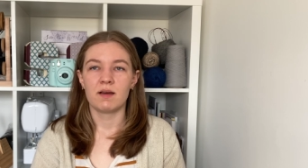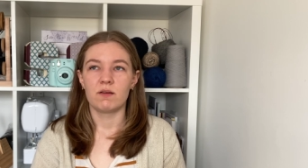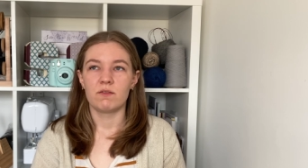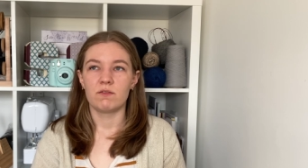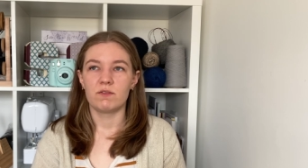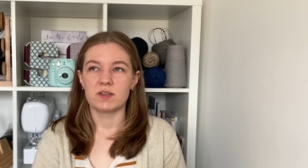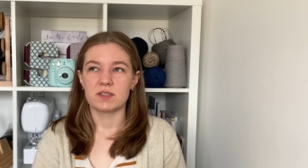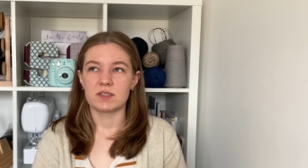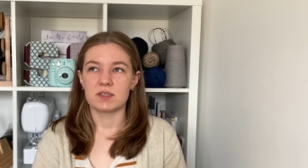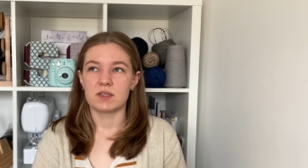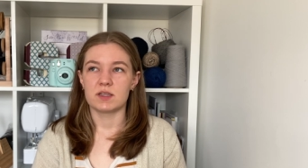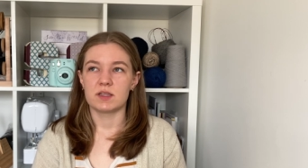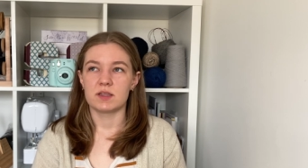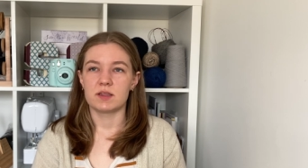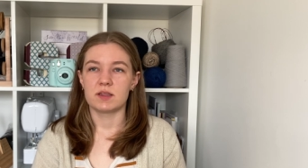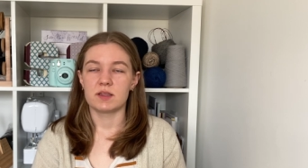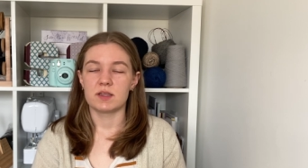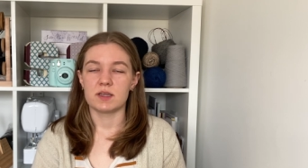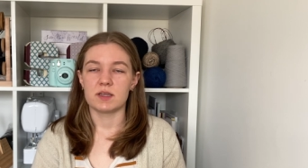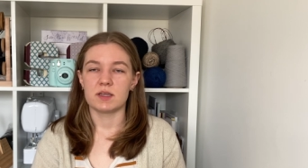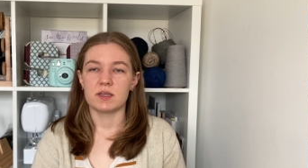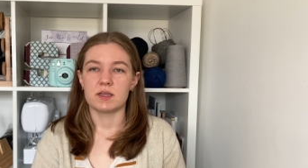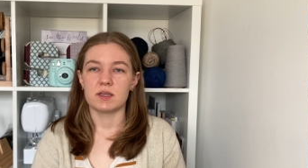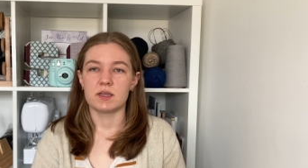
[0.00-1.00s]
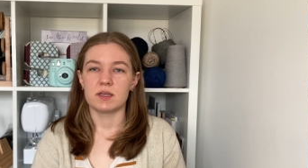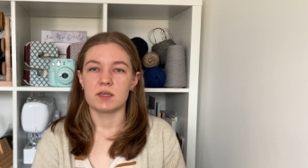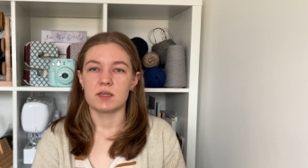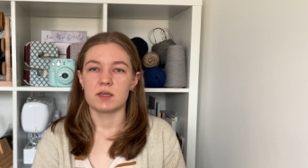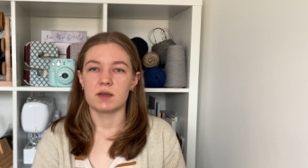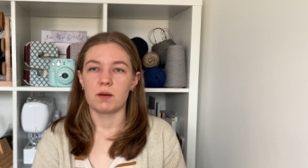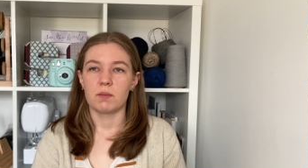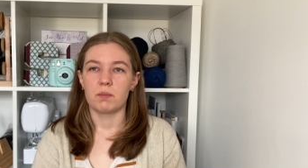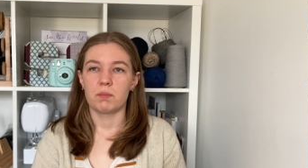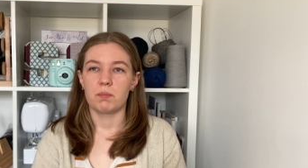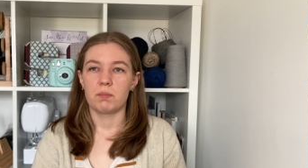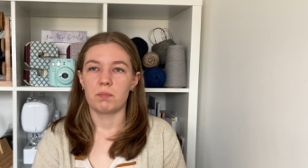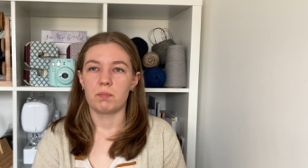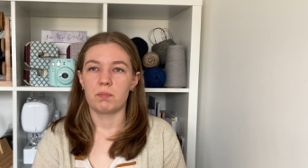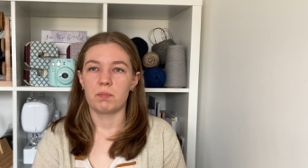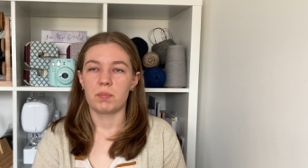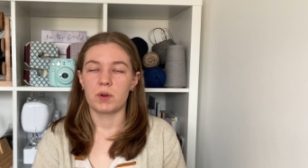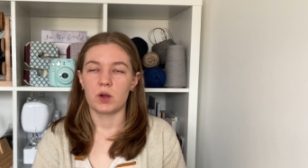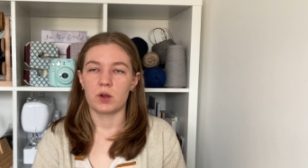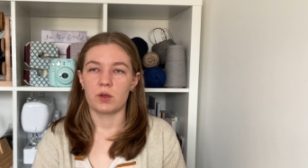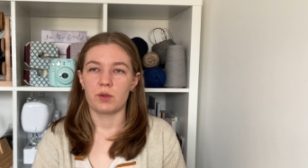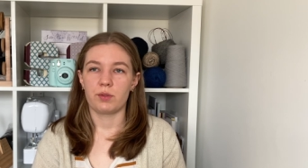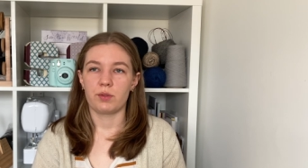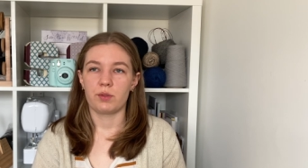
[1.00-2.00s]
visited the
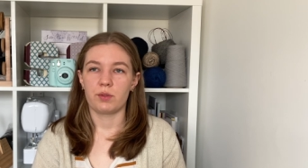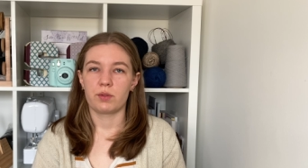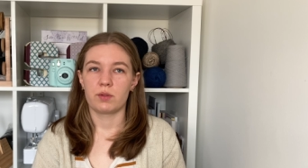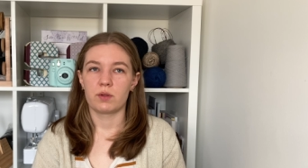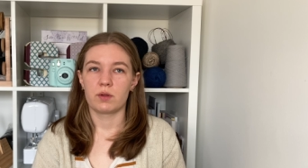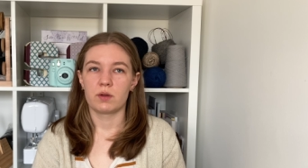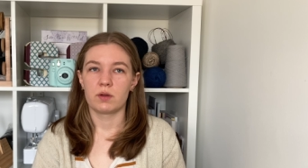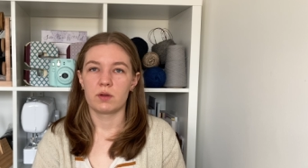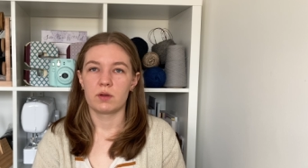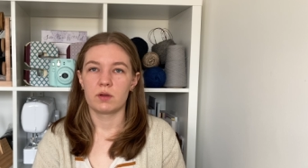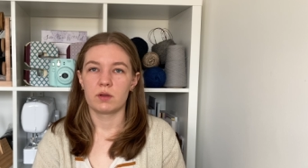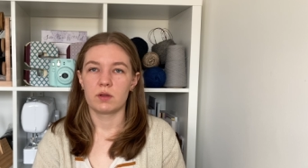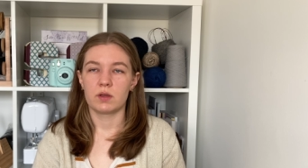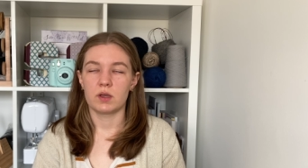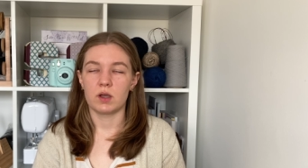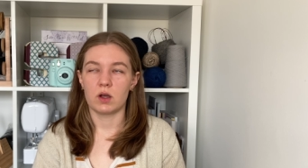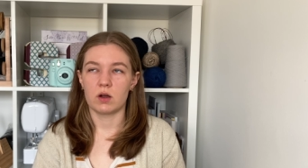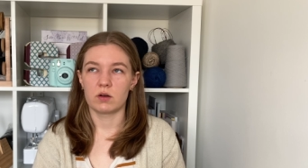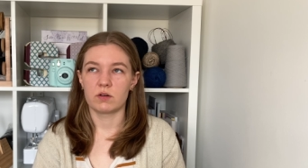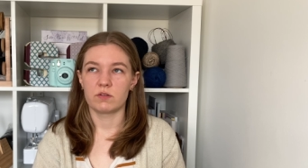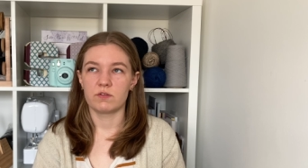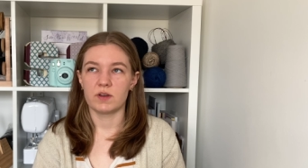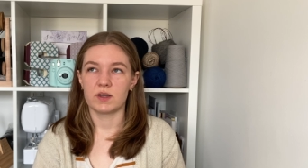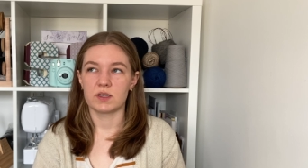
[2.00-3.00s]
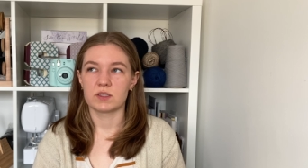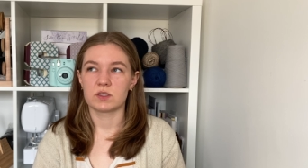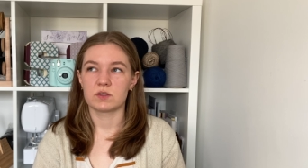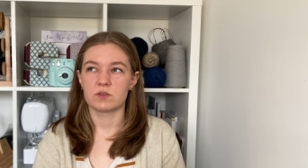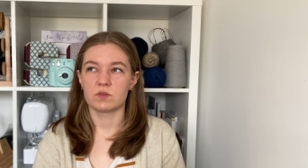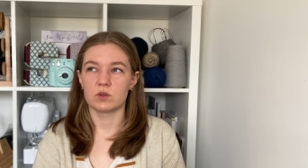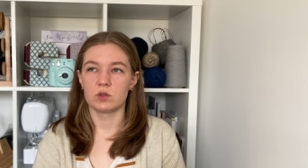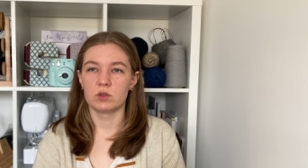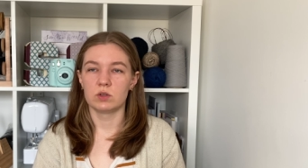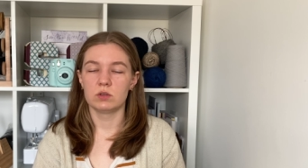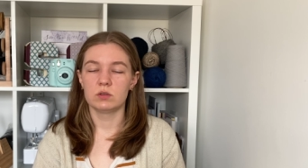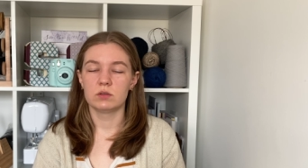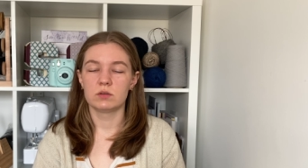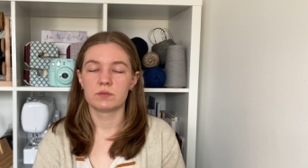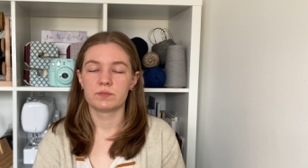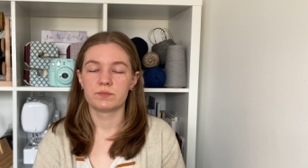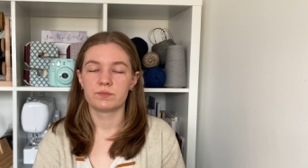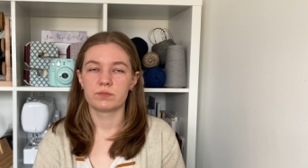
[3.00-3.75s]
Perth Yarn Festival,